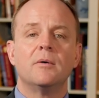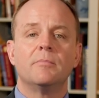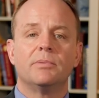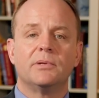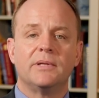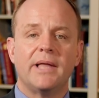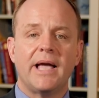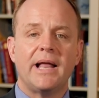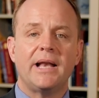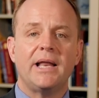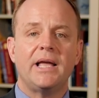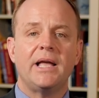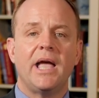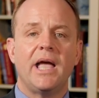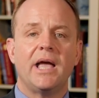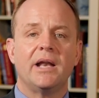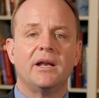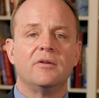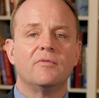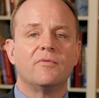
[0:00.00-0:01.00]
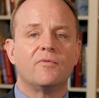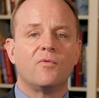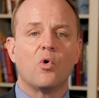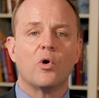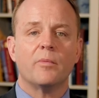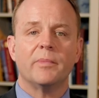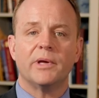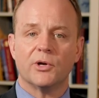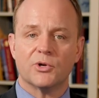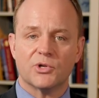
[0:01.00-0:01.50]
Planning and
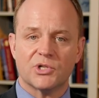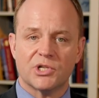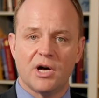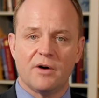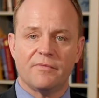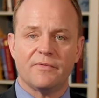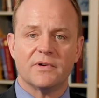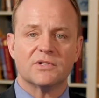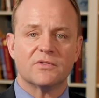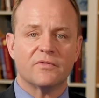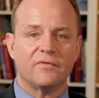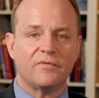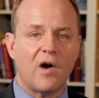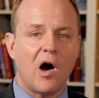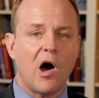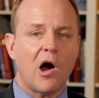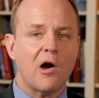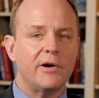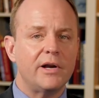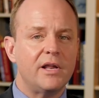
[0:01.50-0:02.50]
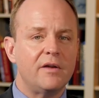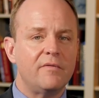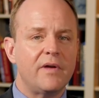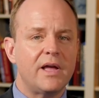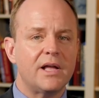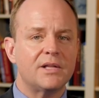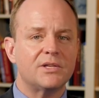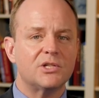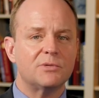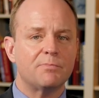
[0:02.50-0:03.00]
informing yourself as far in
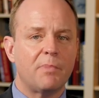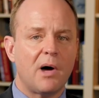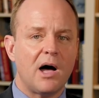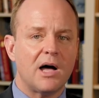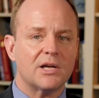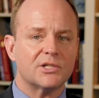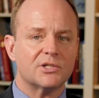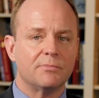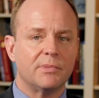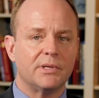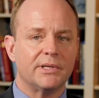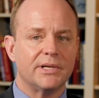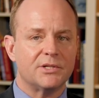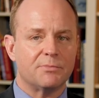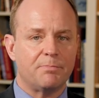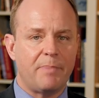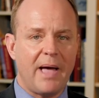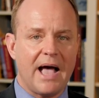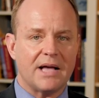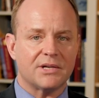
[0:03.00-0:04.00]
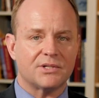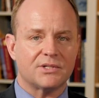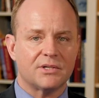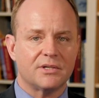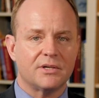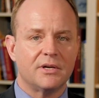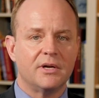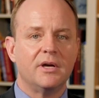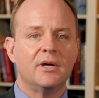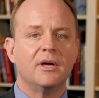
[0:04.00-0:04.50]
advance as possible is
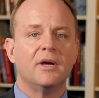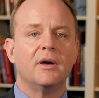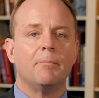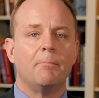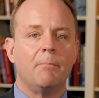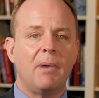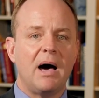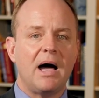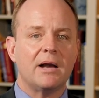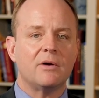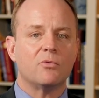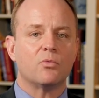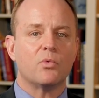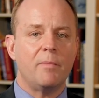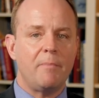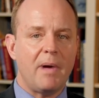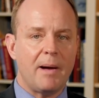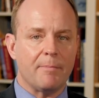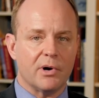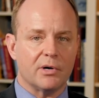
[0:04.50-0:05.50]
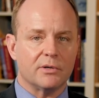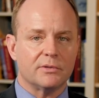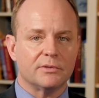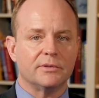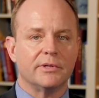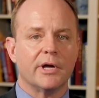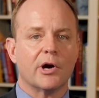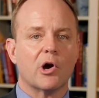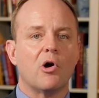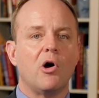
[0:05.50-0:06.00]
best, but remember,
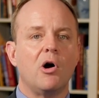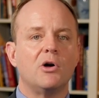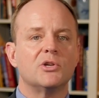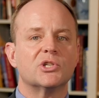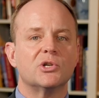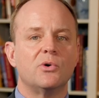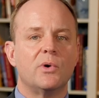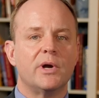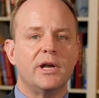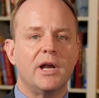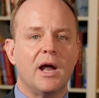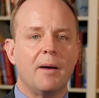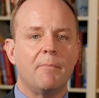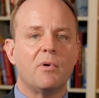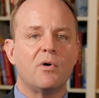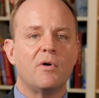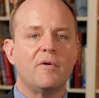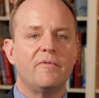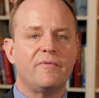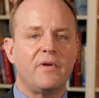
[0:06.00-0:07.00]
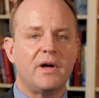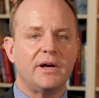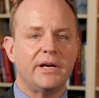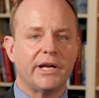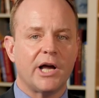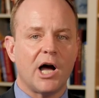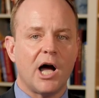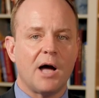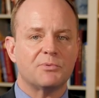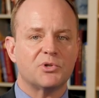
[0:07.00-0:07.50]
there are also a number of
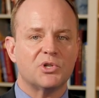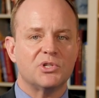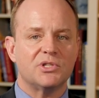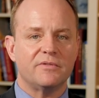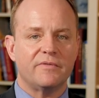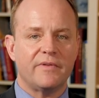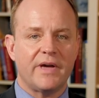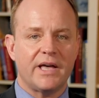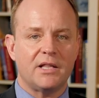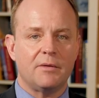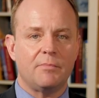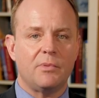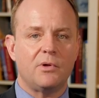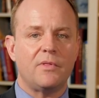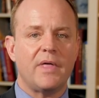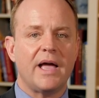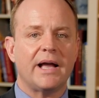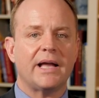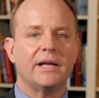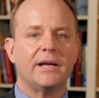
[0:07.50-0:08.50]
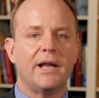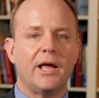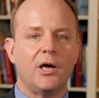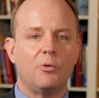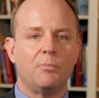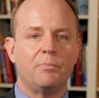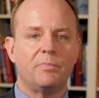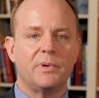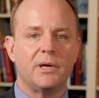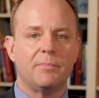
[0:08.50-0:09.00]
funding options available that can
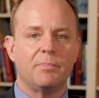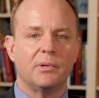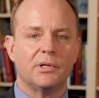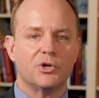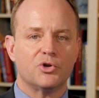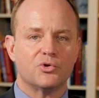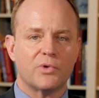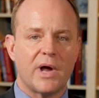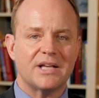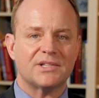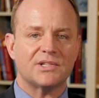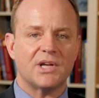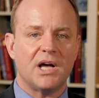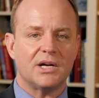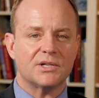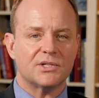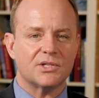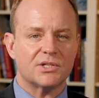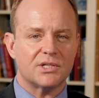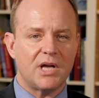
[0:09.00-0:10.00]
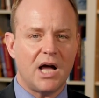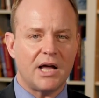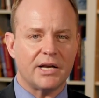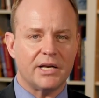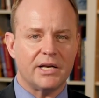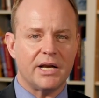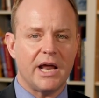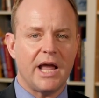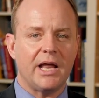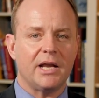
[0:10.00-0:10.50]
help people address a
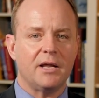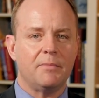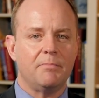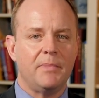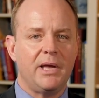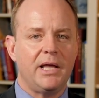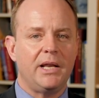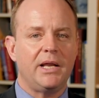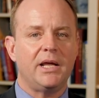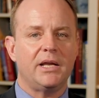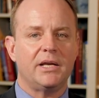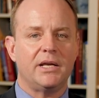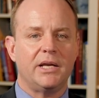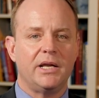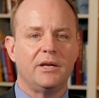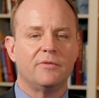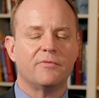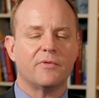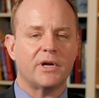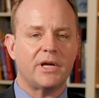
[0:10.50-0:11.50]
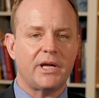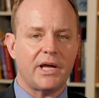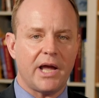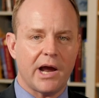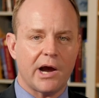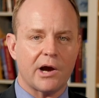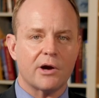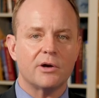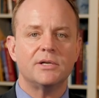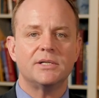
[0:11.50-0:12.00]
sudden and immediate need for
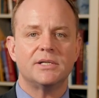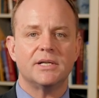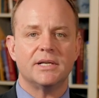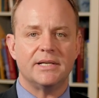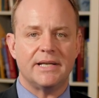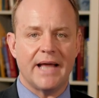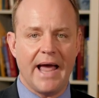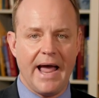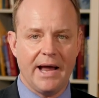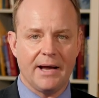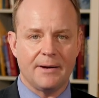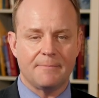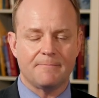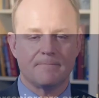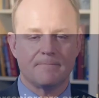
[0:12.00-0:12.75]
care today.